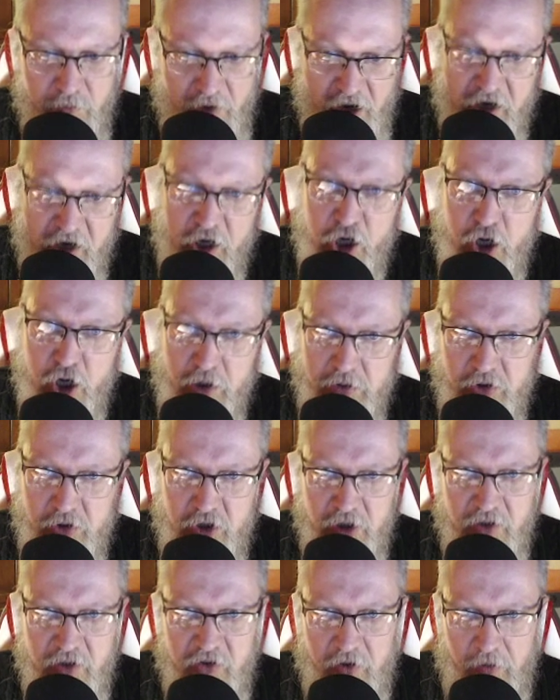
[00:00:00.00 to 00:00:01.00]

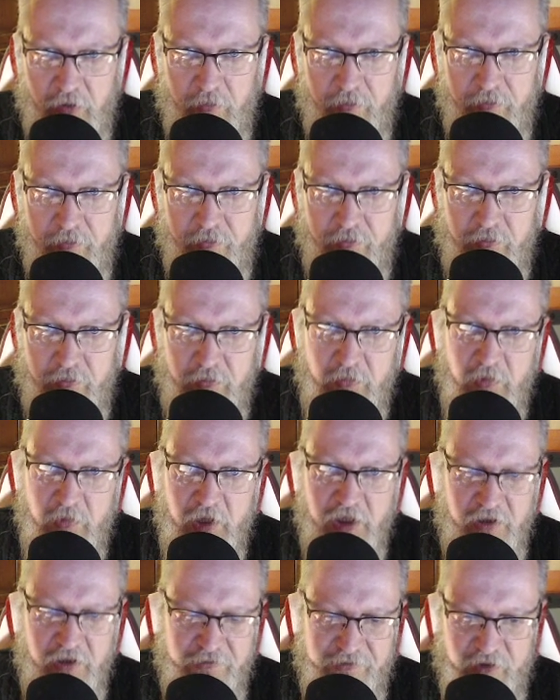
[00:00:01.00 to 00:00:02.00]
unconscious.
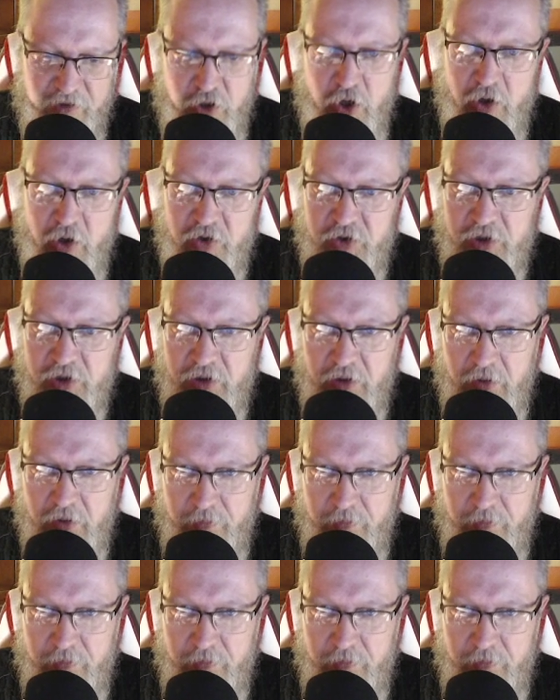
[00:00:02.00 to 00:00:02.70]
It's forgotten.